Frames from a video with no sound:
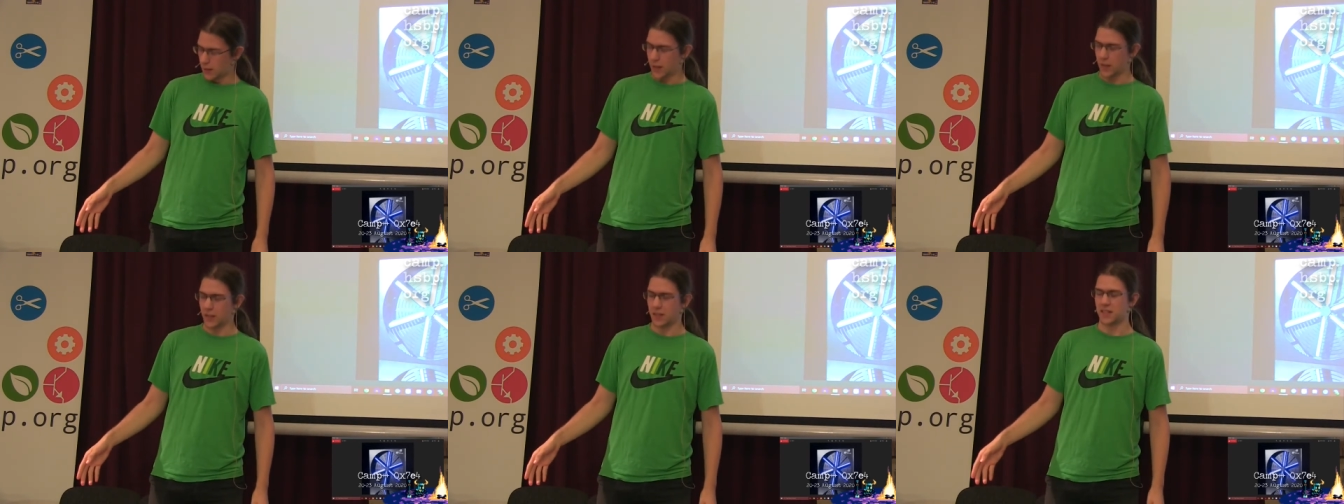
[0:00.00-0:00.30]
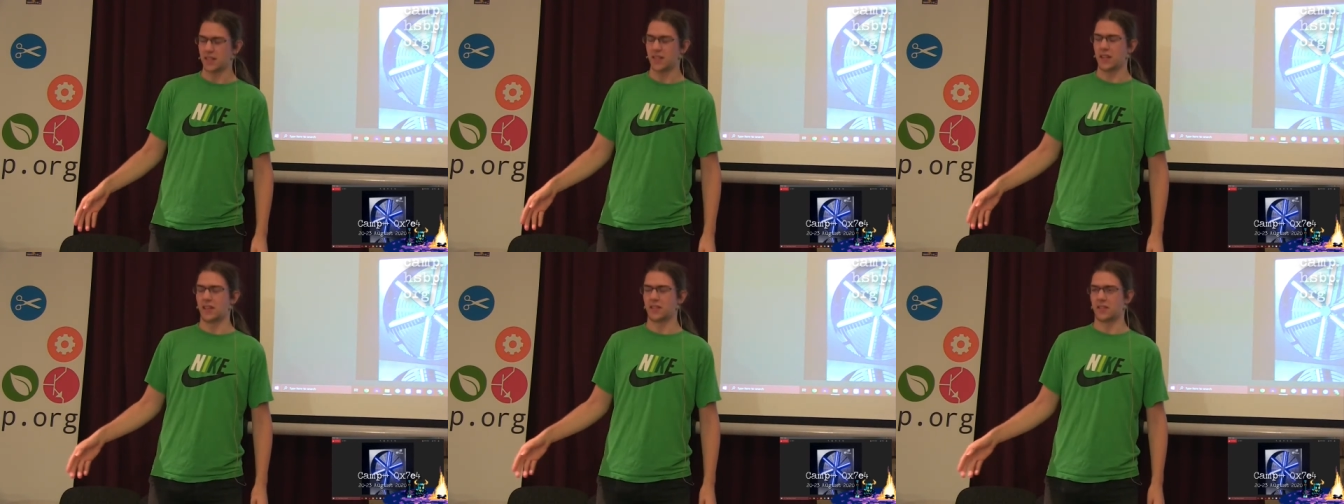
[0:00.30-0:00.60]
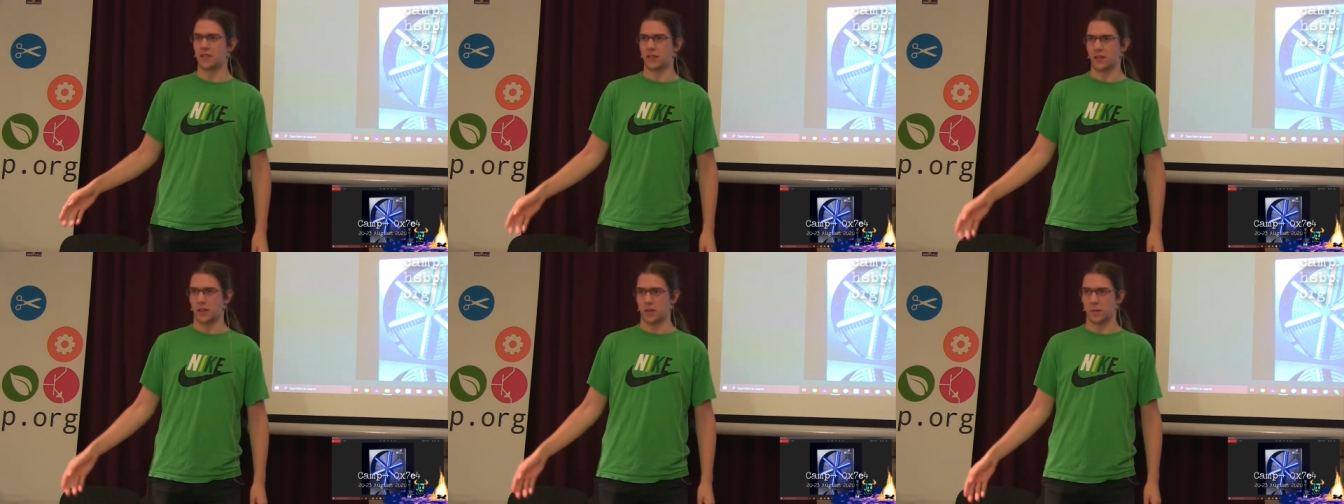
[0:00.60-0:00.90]
And it
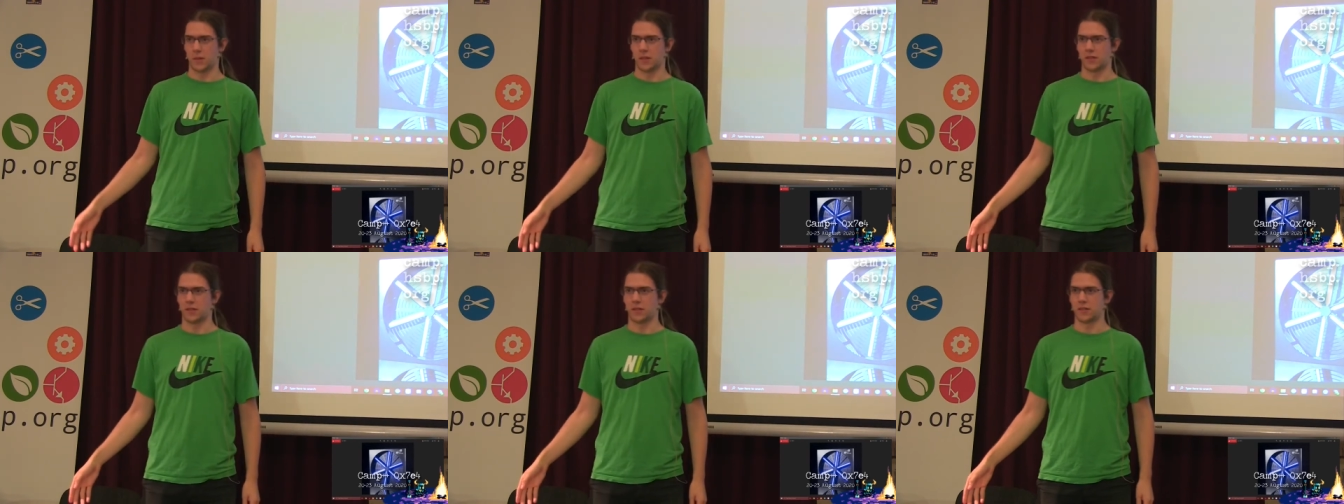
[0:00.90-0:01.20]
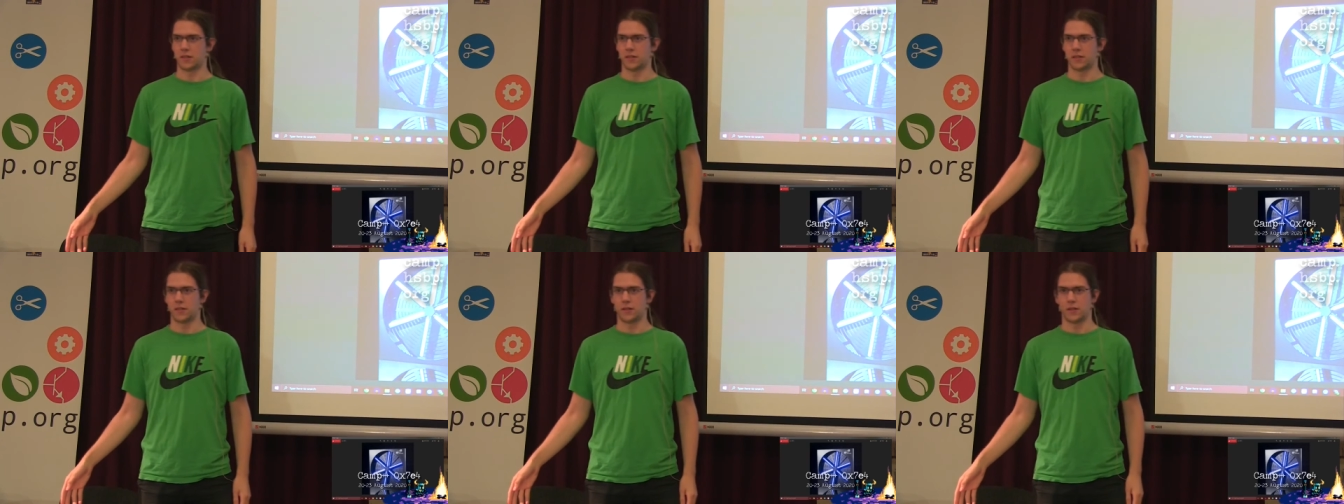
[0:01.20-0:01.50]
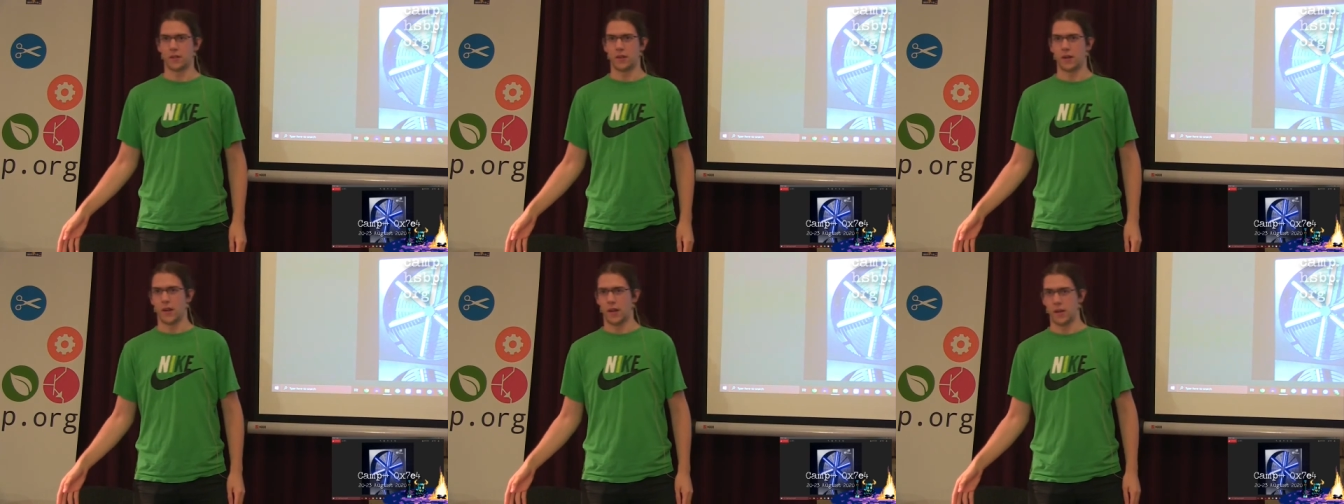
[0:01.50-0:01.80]
isn't documented
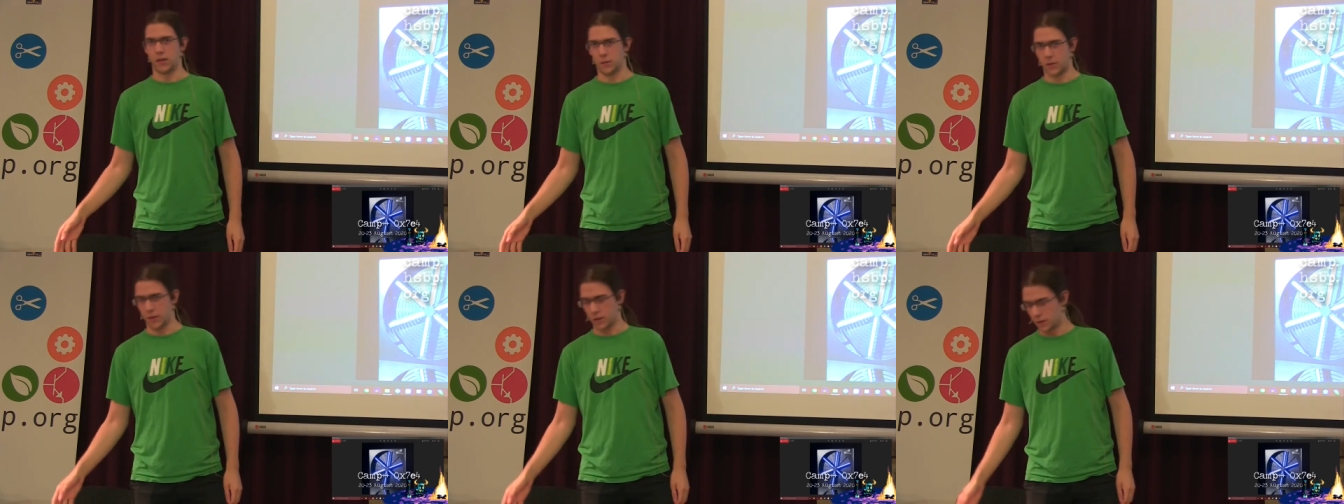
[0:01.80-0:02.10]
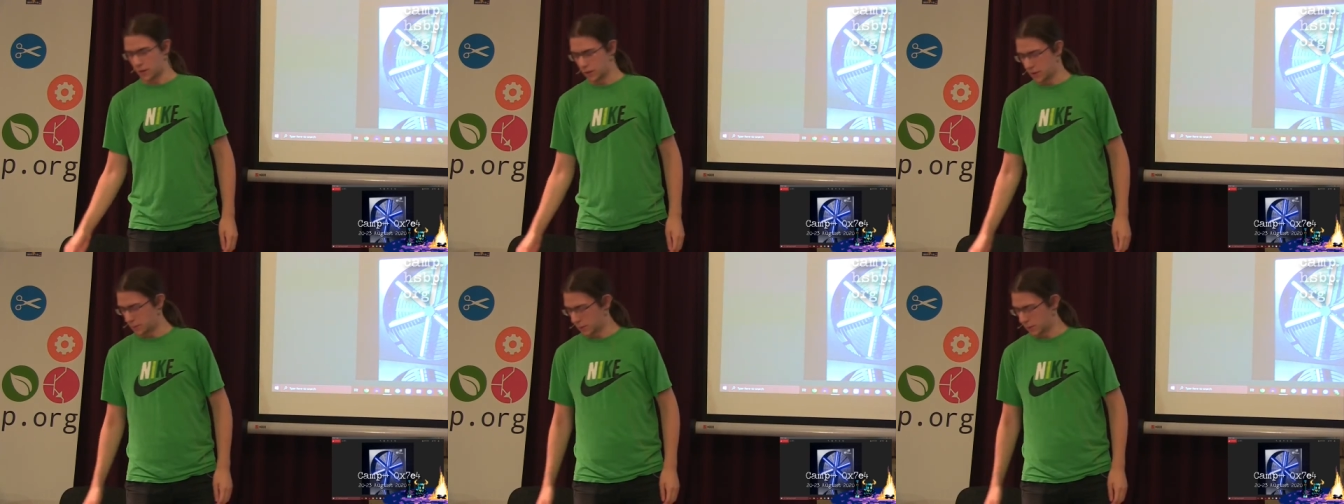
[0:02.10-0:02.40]
anywhere on the